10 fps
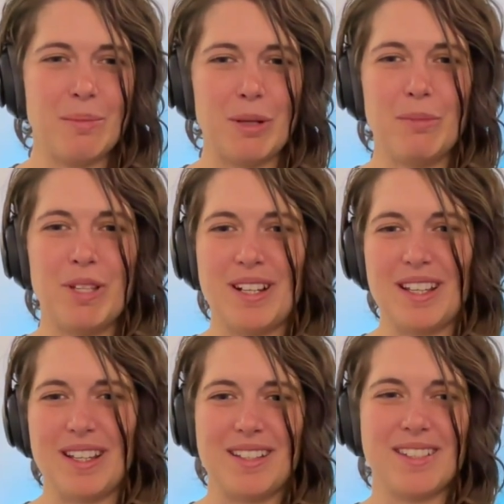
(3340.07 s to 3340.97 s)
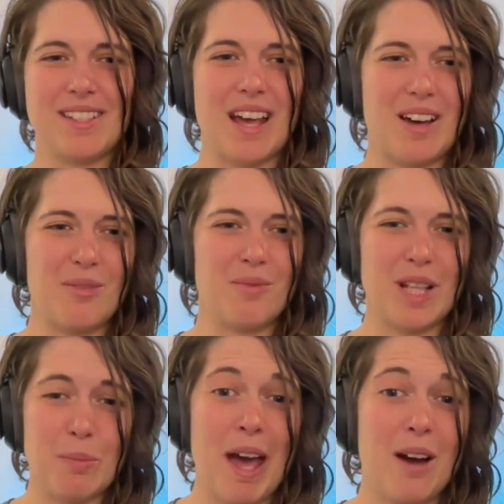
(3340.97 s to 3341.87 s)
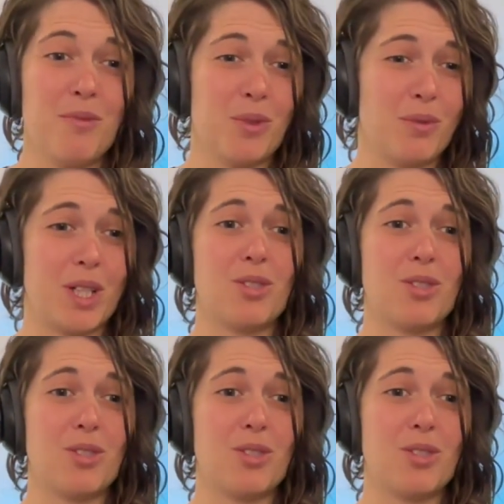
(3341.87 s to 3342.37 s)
melbourne is a really powerful really